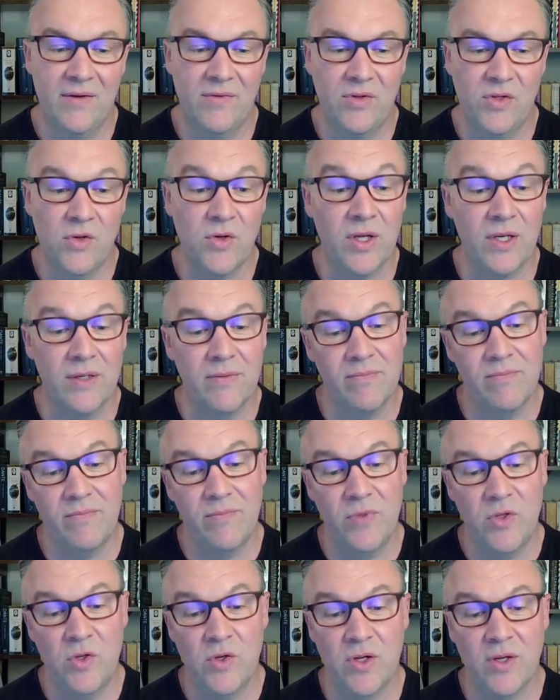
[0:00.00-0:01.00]

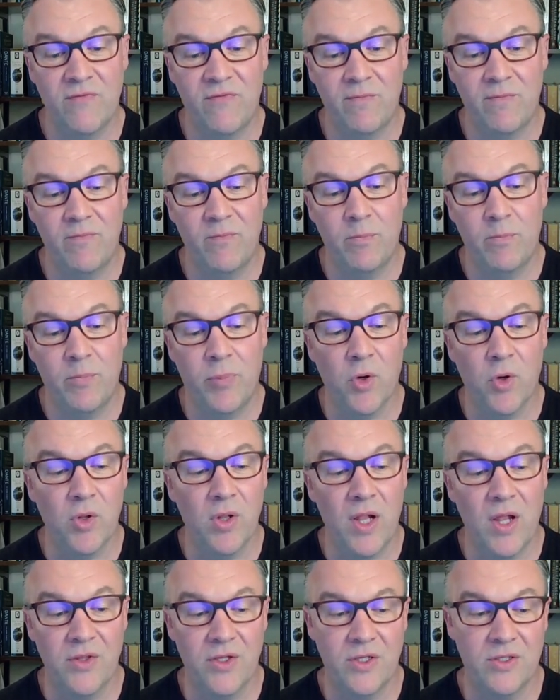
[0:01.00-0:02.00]
you can pull
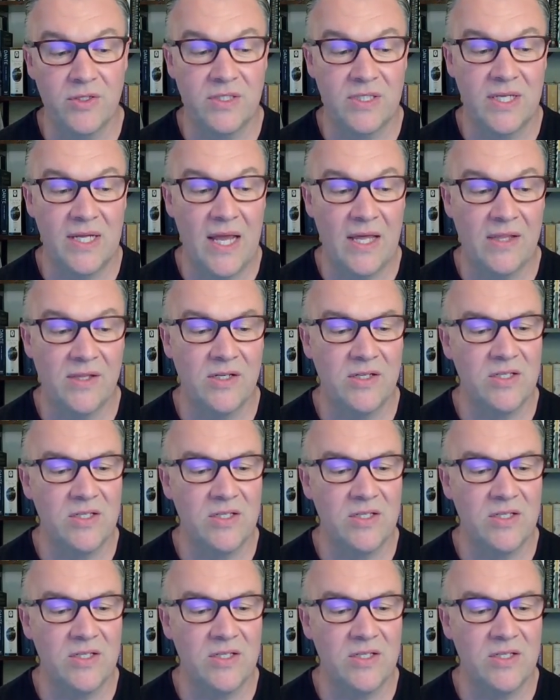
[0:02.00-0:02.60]
all those together.